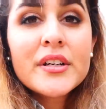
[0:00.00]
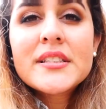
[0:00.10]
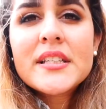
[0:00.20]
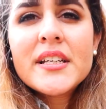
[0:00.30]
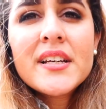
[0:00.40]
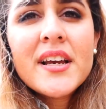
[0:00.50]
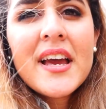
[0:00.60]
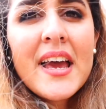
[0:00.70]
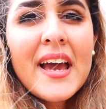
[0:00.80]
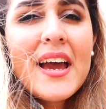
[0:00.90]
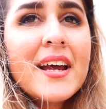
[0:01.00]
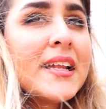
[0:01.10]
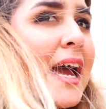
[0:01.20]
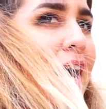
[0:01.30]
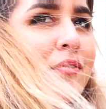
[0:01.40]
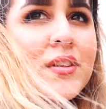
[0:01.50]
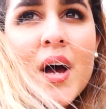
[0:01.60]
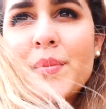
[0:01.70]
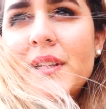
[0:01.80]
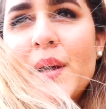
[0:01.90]
City. And I have
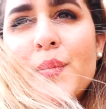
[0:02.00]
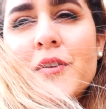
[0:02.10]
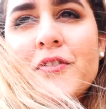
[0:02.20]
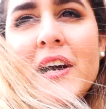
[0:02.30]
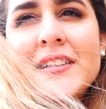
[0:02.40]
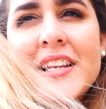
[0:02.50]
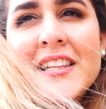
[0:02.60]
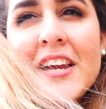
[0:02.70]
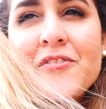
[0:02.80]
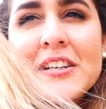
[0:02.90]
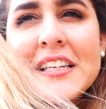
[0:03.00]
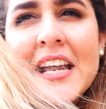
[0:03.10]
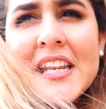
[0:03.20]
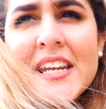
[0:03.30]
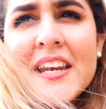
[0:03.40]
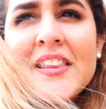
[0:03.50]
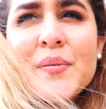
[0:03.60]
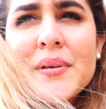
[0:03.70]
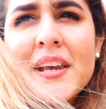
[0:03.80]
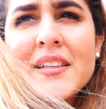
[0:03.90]
not been able to find it, and I really hated it in the
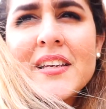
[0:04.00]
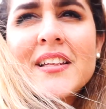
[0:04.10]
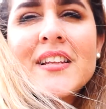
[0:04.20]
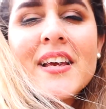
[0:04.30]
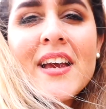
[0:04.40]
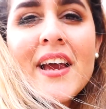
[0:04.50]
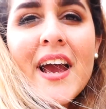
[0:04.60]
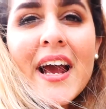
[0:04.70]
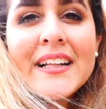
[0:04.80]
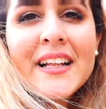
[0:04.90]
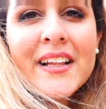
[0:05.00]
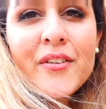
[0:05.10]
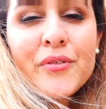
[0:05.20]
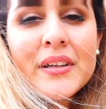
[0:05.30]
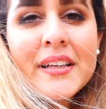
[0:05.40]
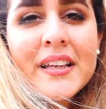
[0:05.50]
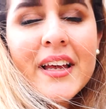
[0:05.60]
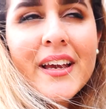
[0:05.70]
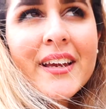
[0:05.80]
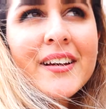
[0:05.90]
beginning, and then I really
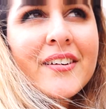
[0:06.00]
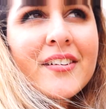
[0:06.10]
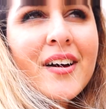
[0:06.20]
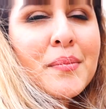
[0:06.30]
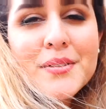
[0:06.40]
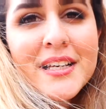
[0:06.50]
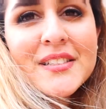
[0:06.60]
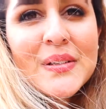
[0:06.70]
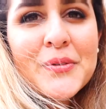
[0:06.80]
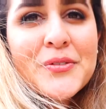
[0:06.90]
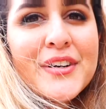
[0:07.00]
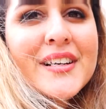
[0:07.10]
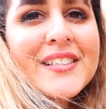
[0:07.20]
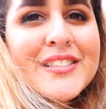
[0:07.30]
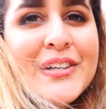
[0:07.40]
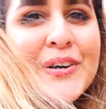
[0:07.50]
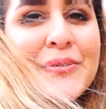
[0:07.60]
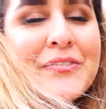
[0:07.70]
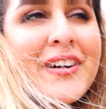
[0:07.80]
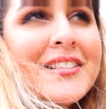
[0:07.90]
like obsessed over it, so
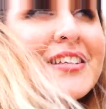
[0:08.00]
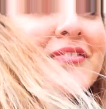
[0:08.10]
we finally